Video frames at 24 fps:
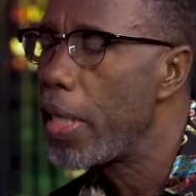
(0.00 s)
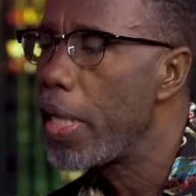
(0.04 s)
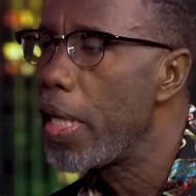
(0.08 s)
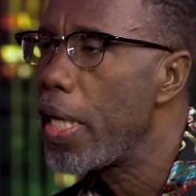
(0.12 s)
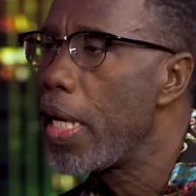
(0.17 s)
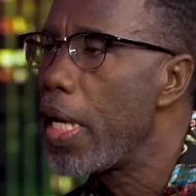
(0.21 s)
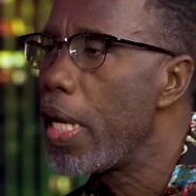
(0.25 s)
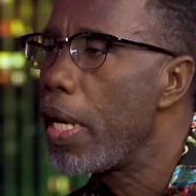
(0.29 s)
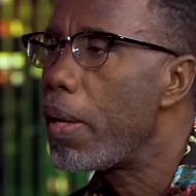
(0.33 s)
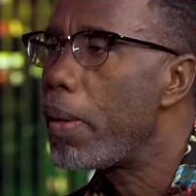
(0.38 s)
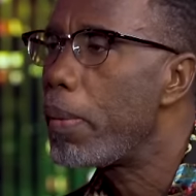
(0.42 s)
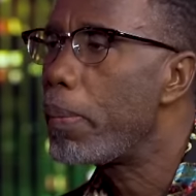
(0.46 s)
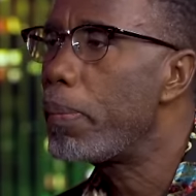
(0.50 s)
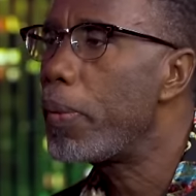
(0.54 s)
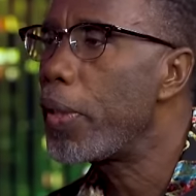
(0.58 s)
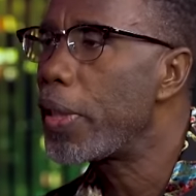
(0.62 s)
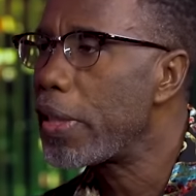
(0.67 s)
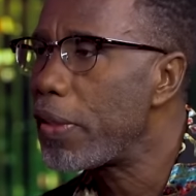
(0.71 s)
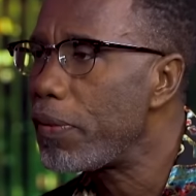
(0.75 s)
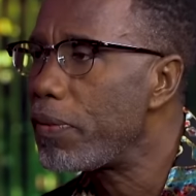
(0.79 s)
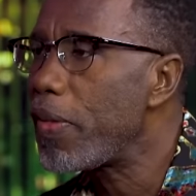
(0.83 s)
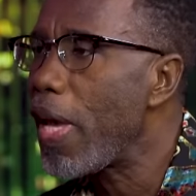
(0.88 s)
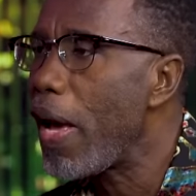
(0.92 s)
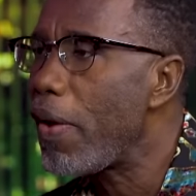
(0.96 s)
Of course.
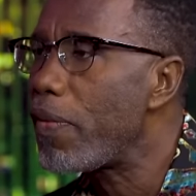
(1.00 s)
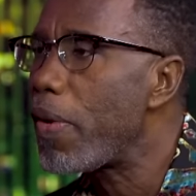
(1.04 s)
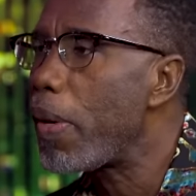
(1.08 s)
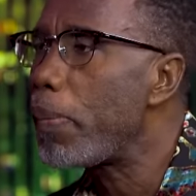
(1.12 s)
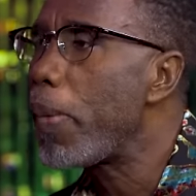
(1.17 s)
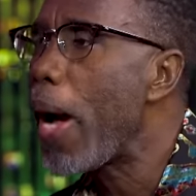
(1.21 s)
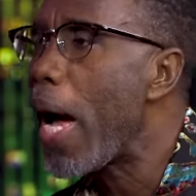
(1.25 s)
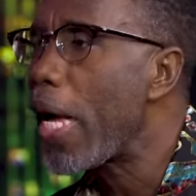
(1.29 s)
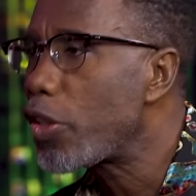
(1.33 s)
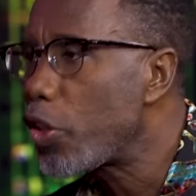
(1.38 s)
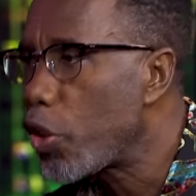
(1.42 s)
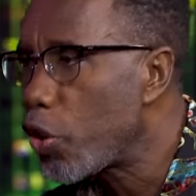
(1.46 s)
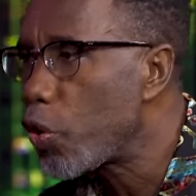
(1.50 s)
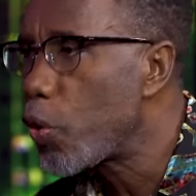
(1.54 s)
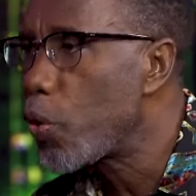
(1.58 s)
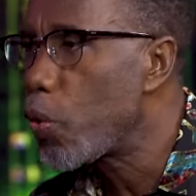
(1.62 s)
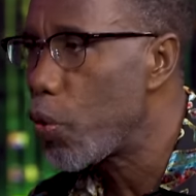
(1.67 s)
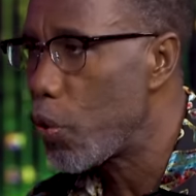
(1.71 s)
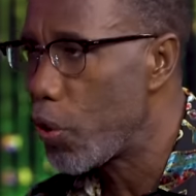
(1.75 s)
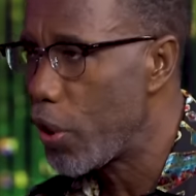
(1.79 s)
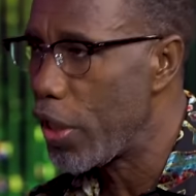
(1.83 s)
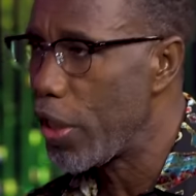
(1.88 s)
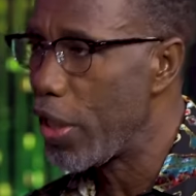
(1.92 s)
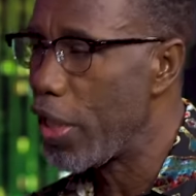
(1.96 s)
But if you have a bad
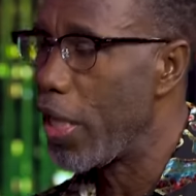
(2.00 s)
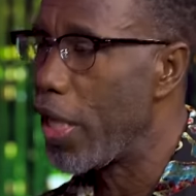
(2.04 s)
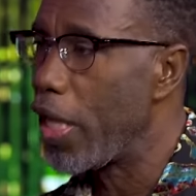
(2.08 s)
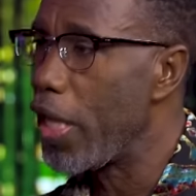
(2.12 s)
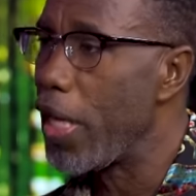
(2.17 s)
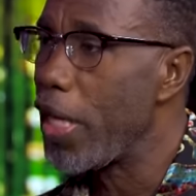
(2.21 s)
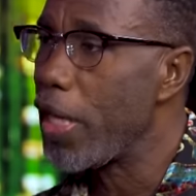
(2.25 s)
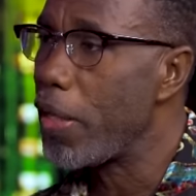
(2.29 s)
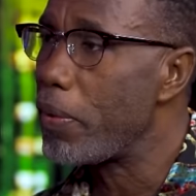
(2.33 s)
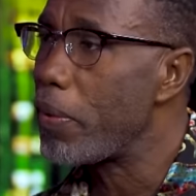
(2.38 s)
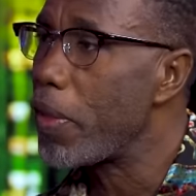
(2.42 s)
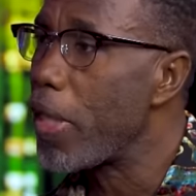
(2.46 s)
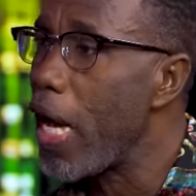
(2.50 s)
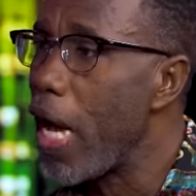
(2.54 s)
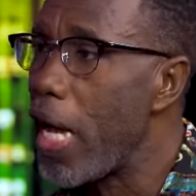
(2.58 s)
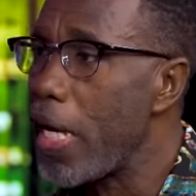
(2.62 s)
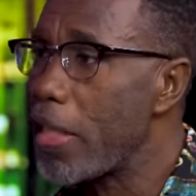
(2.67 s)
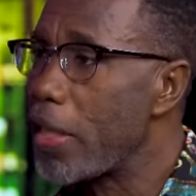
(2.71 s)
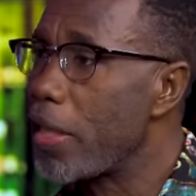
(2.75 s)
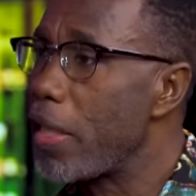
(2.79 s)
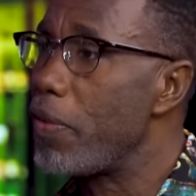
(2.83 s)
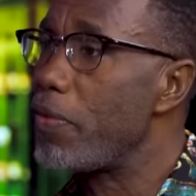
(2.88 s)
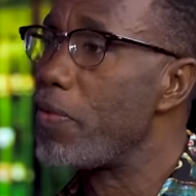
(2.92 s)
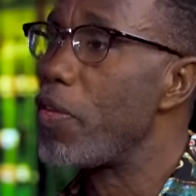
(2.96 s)
tune,
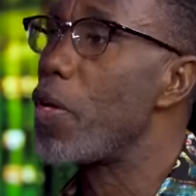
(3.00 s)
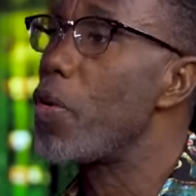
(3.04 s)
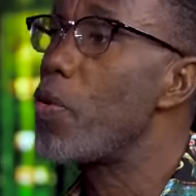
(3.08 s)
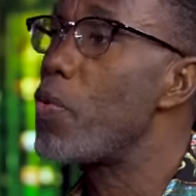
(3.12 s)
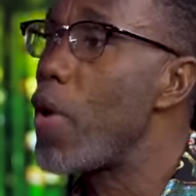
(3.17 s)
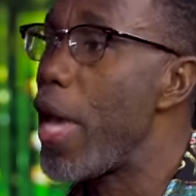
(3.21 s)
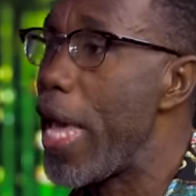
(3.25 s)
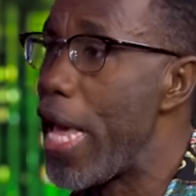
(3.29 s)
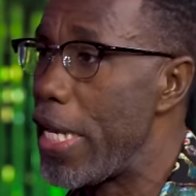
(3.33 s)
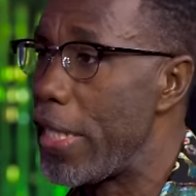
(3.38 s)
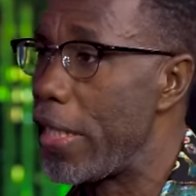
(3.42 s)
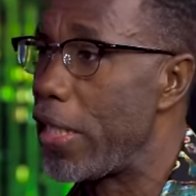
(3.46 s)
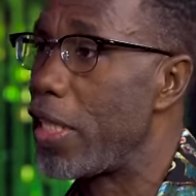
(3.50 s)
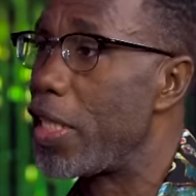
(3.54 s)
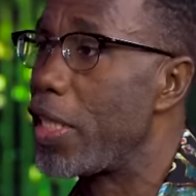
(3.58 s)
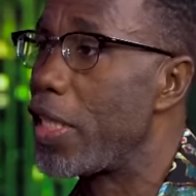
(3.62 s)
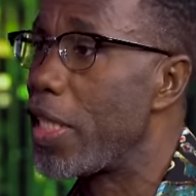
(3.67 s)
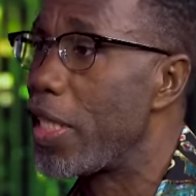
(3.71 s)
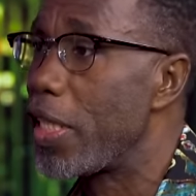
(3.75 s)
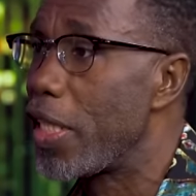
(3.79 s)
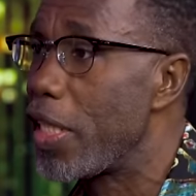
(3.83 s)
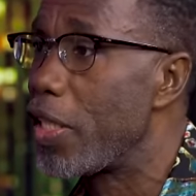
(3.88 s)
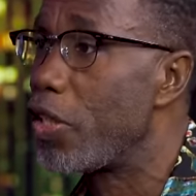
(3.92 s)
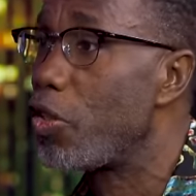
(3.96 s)
regardless of your
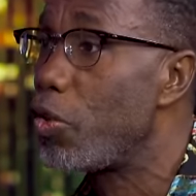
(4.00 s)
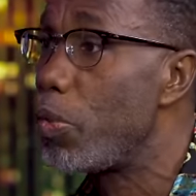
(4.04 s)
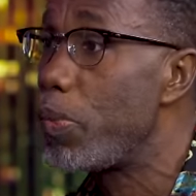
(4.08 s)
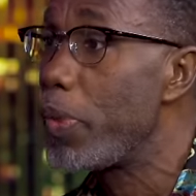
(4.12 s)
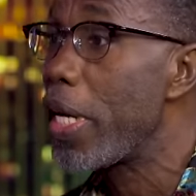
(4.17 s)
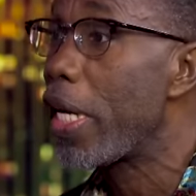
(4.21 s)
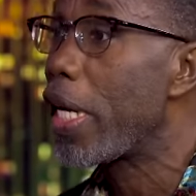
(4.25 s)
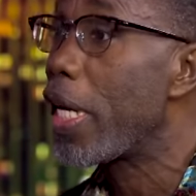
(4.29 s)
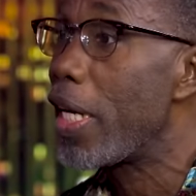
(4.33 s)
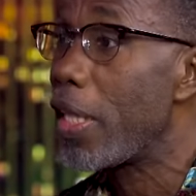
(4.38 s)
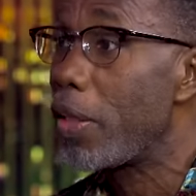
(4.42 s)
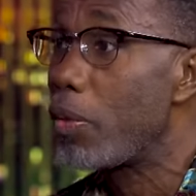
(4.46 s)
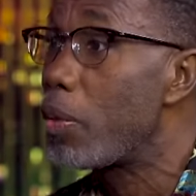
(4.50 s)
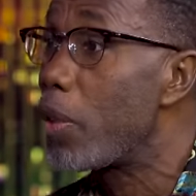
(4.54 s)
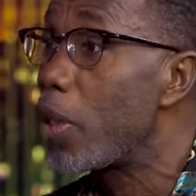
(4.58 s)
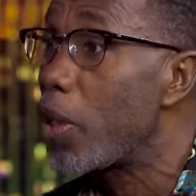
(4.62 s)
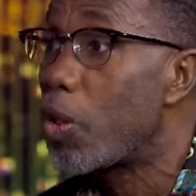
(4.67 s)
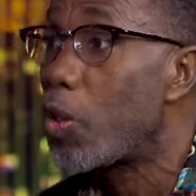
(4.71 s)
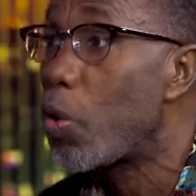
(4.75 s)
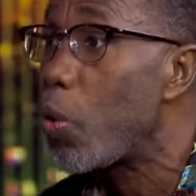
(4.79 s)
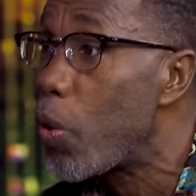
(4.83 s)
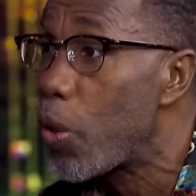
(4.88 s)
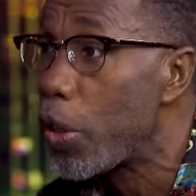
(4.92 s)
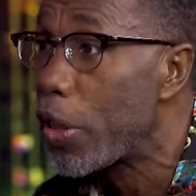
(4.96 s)
race, Jamaicans
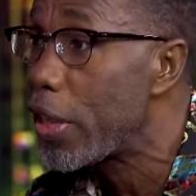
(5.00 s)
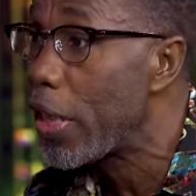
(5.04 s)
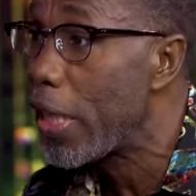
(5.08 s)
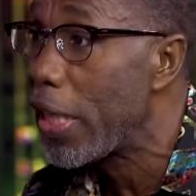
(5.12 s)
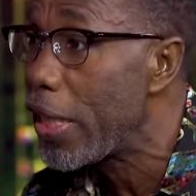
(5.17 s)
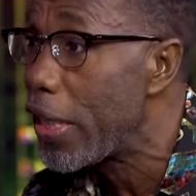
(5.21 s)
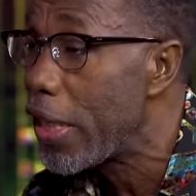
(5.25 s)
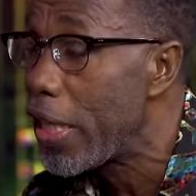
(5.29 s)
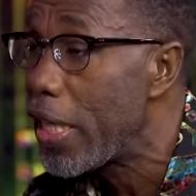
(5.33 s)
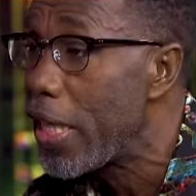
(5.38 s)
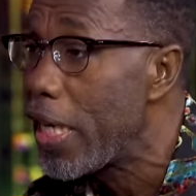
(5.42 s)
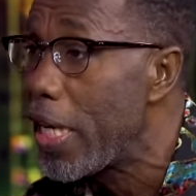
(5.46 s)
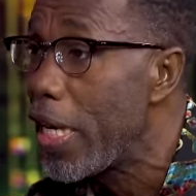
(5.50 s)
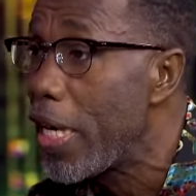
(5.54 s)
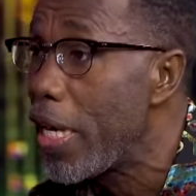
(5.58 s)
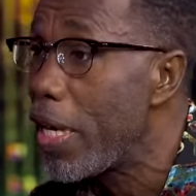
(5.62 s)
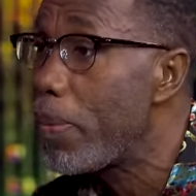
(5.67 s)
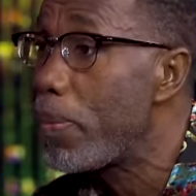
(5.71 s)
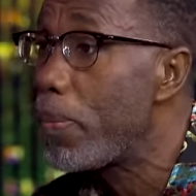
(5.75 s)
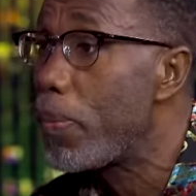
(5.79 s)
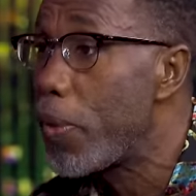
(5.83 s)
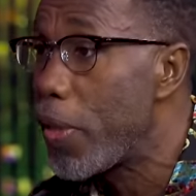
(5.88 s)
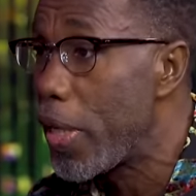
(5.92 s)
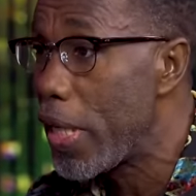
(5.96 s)
will totally
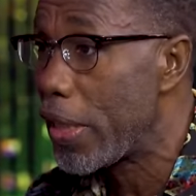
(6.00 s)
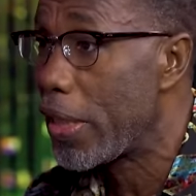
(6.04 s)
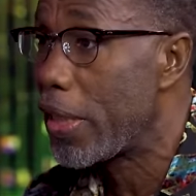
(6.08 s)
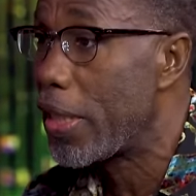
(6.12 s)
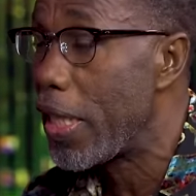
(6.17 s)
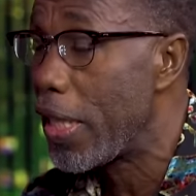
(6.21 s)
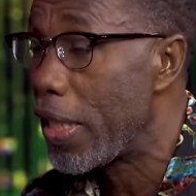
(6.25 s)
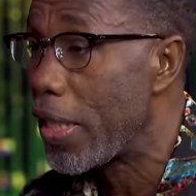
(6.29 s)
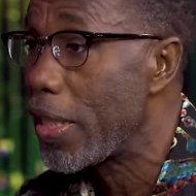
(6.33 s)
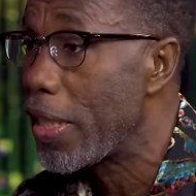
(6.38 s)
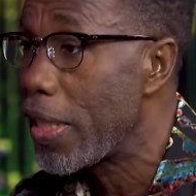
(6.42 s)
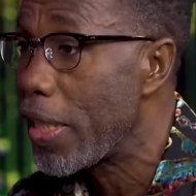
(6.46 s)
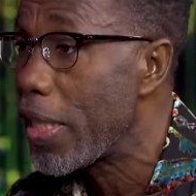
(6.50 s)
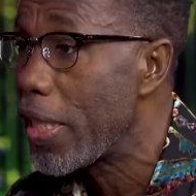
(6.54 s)
yeah, embrace man. it.